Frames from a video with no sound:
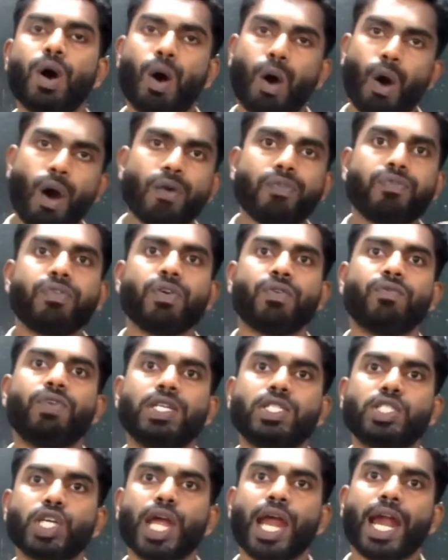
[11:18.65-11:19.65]
of
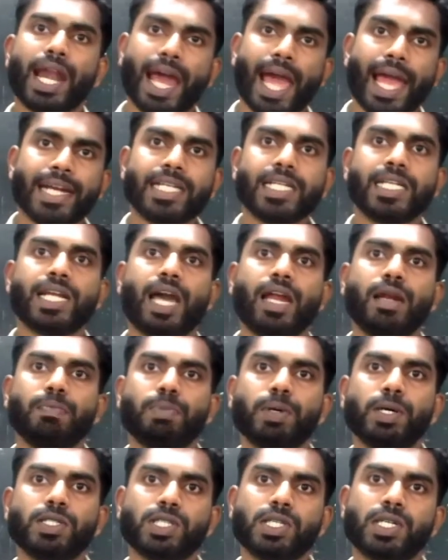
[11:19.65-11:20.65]
which
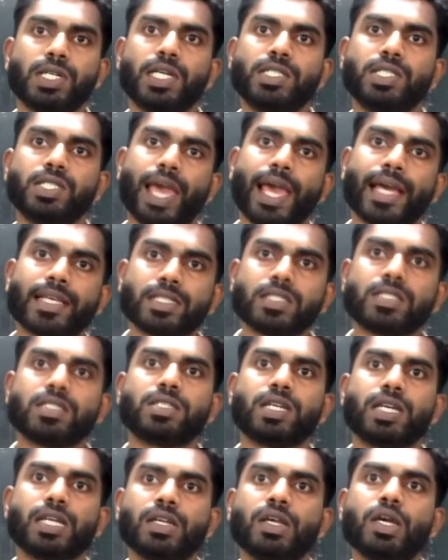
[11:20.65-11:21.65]
99%
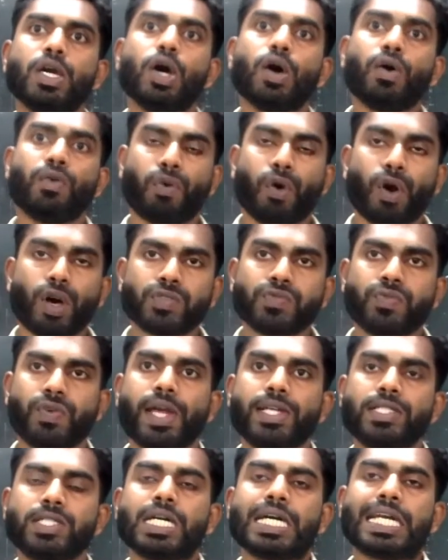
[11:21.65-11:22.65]
exists in
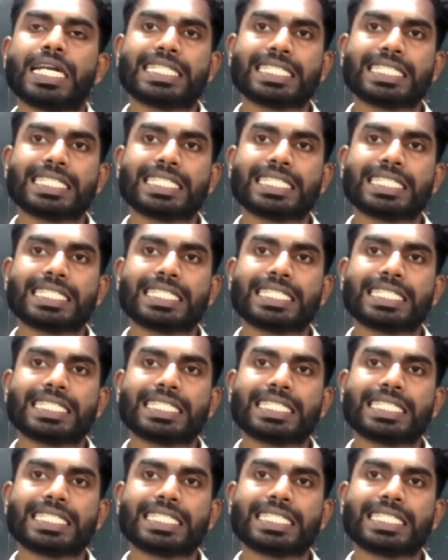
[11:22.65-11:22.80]
phosphate,